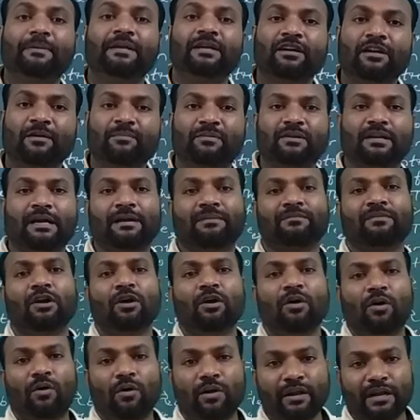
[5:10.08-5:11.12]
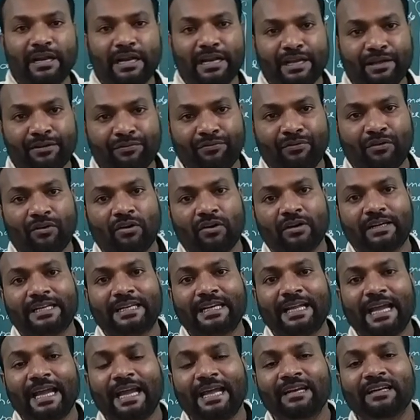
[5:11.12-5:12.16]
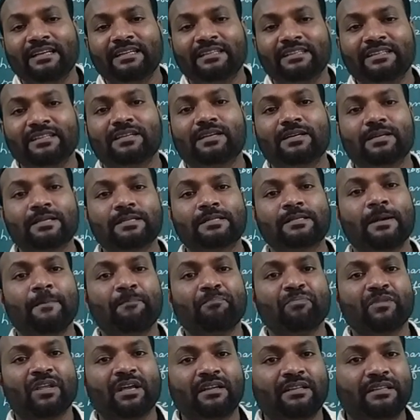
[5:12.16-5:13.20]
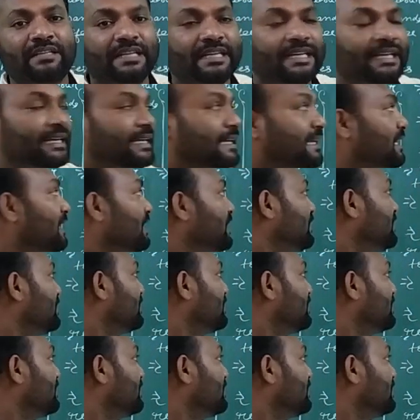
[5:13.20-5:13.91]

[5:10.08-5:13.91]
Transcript: period of time. Only for 10 years the